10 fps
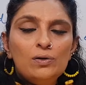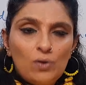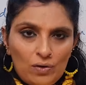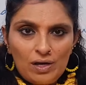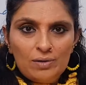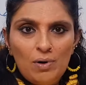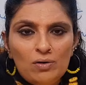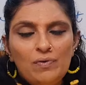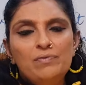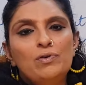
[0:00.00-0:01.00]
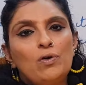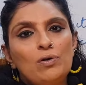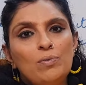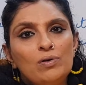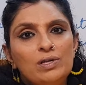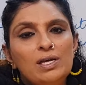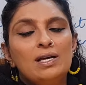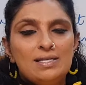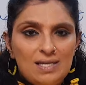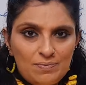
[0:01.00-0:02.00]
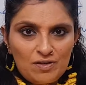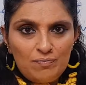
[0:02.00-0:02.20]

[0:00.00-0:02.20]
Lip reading: talking about when we're talking about the concepts of